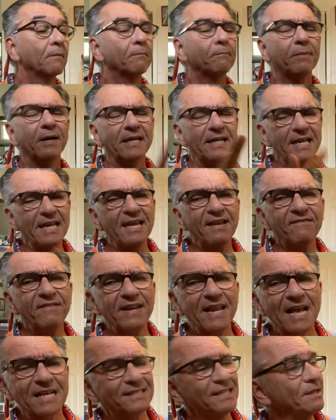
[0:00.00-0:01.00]
But even
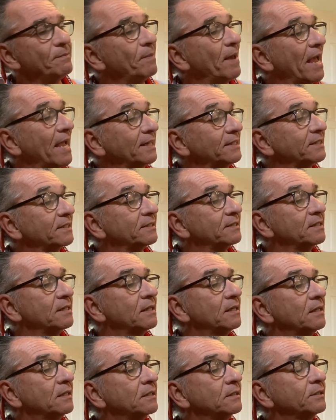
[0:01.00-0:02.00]
as he painted,
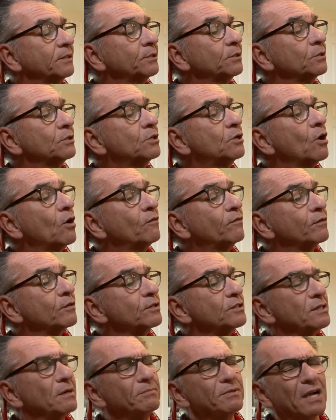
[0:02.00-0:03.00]
little Gopher
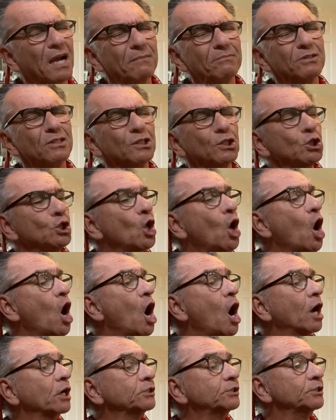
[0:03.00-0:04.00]
sometimes
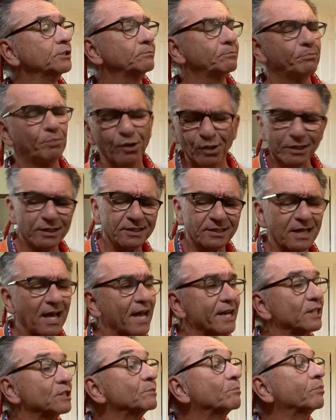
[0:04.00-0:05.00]
longed to put
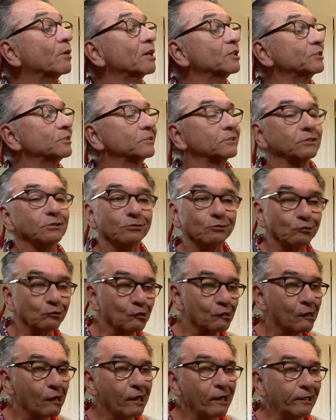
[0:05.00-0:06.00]
aside his brushes and
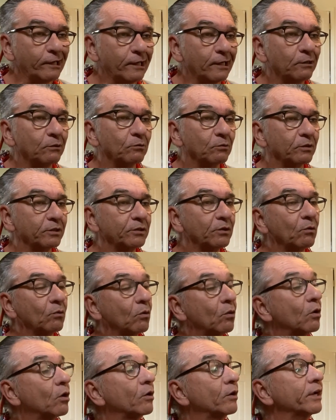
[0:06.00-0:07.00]
ride out with the
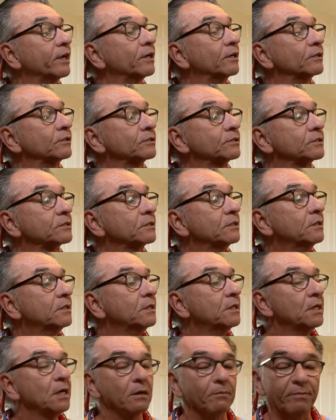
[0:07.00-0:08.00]
warriors.
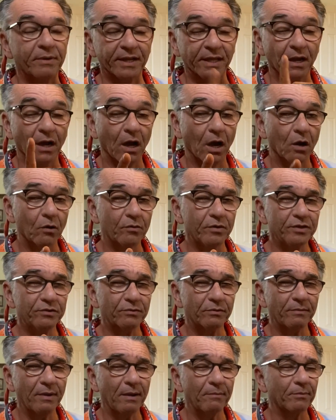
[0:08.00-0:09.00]
But he always
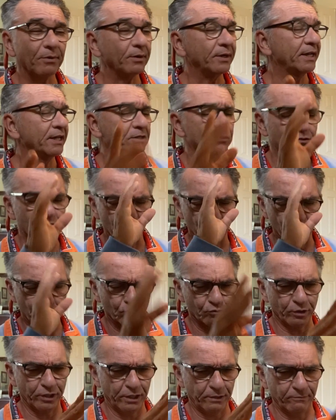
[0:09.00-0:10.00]
remembered his
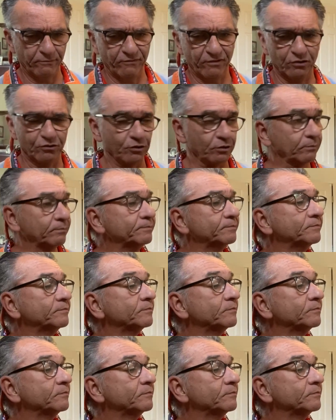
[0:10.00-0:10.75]
dream vision,